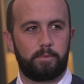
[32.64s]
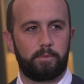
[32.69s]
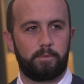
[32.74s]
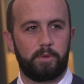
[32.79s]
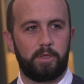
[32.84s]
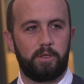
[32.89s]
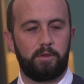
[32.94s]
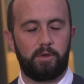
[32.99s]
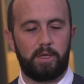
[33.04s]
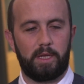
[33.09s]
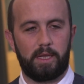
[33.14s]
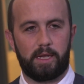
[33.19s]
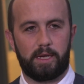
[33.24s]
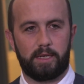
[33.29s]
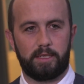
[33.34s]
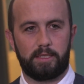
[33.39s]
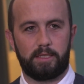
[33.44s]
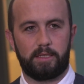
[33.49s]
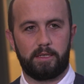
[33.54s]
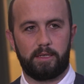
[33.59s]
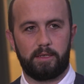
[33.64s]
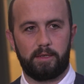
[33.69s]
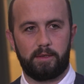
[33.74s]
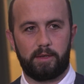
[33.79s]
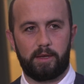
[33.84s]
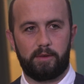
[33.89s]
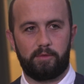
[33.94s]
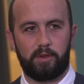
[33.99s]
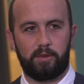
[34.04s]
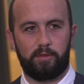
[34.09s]
when you realise that
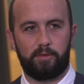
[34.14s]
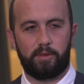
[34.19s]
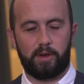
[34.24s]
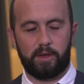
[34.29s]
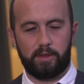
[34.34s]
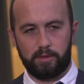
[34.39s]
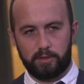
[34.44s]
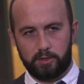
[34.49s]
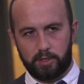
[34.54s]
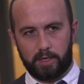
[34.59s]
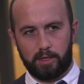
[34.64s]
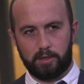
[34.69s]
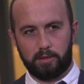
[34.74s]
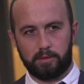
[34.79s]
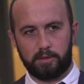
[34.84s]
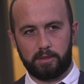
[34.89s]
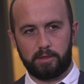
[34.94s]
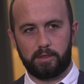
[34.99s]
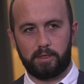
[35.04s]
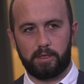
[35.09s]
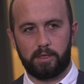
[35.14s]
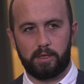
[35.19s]
every fifth child